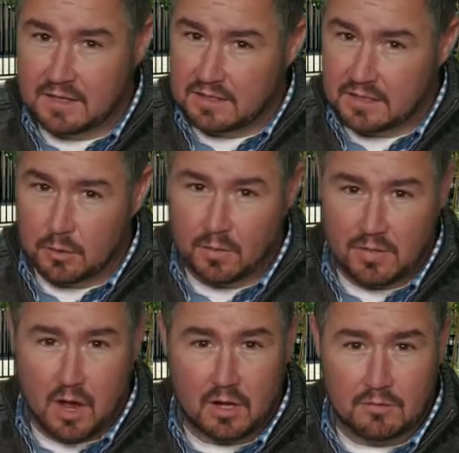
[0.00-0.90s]
deal with
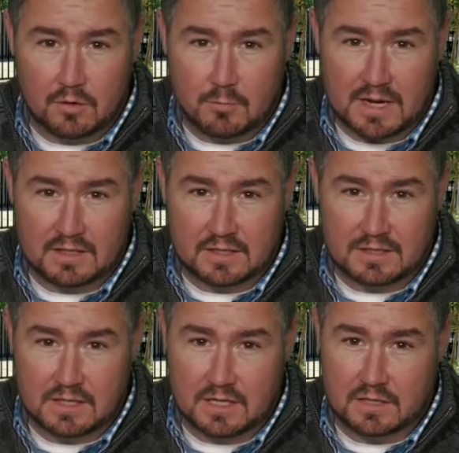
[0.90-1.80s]
all of their maintenance
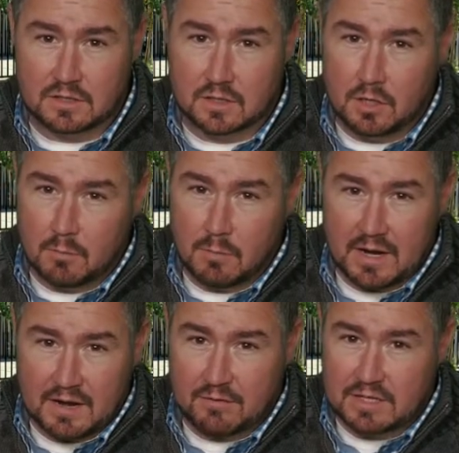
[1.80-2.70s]
needs, but
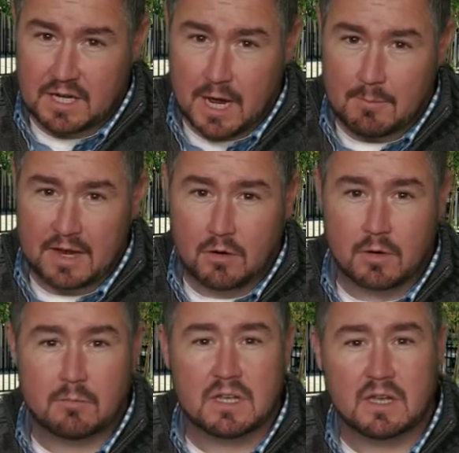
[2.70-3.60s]
every time I go to
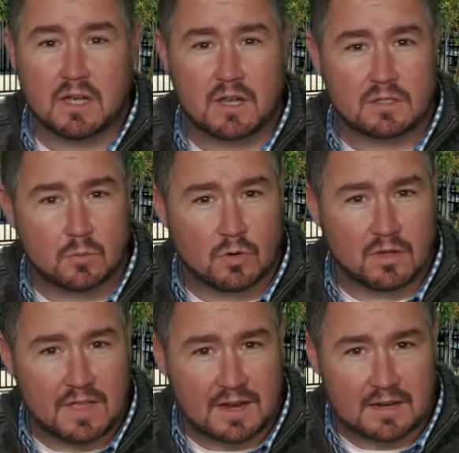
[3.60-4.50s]
meet a customer in
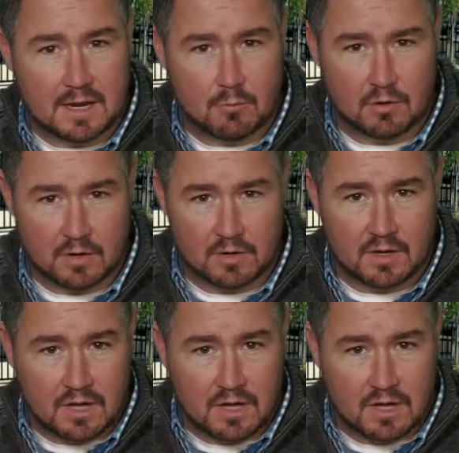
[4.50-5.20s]
that neighborhood,